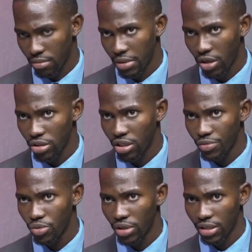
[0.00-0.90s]
Because if
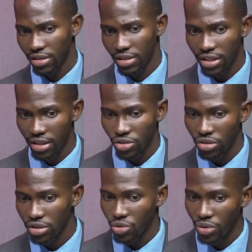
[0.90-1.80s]
you look at the
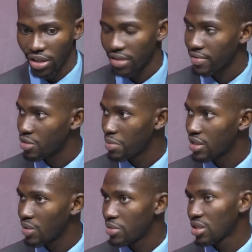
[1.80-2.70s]
interactions that you have,
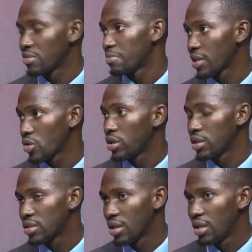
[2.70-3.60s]
especially with some of my
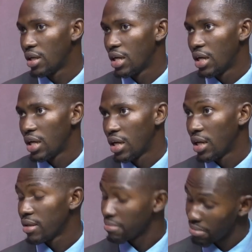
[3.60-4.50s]
colleagues,
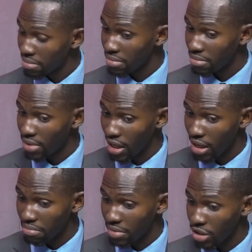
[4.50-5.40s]
a
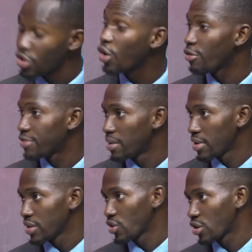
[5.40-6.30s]
large chunk of
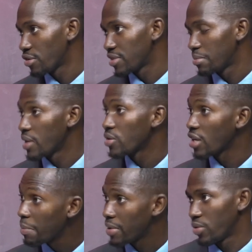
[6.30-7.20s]
them are not
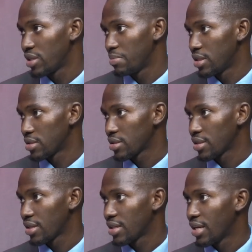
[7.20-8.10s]
happy with what the minister said.